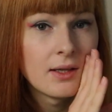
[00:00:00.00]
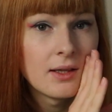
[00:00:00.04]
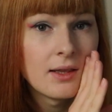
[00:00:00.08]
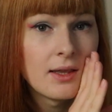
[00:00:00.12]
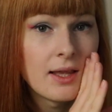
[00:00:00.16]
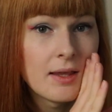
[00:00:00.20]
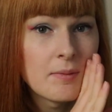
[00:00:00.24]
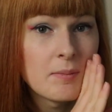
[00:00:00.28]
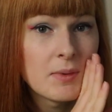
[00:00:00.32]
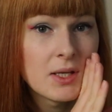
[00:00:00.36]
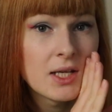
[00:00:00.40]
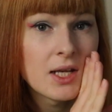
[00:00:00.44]

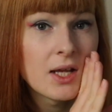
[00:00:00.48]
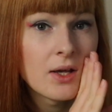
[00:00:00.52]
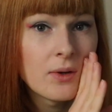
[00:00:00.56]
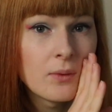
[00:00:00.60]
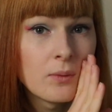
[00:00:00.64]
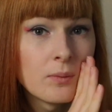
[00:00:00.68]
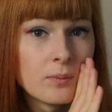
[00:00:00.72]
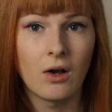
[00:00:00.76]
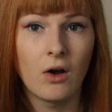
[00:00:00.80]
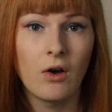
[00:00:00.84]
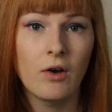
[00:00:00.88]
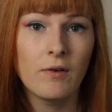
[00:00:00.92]
Let me
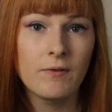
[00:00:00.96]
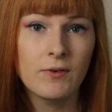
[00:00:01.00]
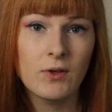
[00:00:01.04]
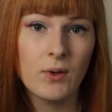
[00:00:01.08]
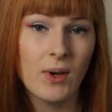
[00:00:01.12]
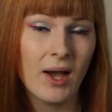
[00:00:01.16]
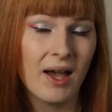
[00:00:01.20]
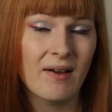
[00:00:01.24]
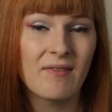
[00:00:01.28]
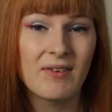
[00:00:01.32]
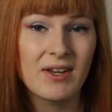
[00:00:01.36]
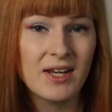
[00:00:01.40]
know. Or if you
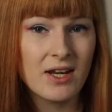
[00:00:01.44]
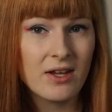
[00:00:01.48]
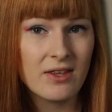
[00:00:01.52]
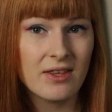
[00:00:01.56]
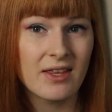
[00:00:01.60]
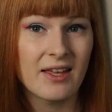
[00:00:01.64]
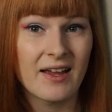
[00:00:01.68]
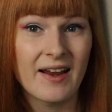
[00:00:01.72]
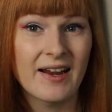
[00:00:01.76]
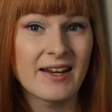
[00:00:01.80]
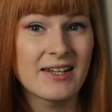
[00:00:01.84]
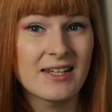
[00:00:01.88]
have any other
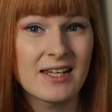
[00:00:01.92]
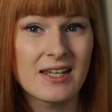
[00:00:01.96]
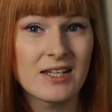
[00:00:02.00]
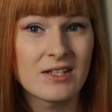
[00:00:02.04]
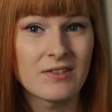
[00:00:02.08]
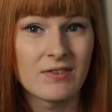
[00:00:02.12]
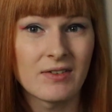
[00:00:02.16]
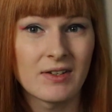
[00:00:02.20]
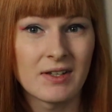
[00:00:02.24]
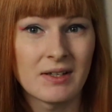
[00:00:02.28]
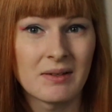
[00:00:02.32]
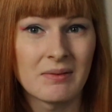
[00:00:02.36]

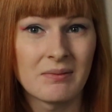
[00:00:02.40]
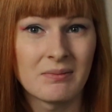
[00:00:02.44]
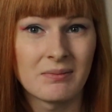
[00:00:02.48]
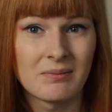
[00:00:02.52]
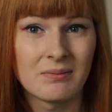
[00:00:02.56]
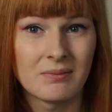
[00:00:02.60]
ideas for,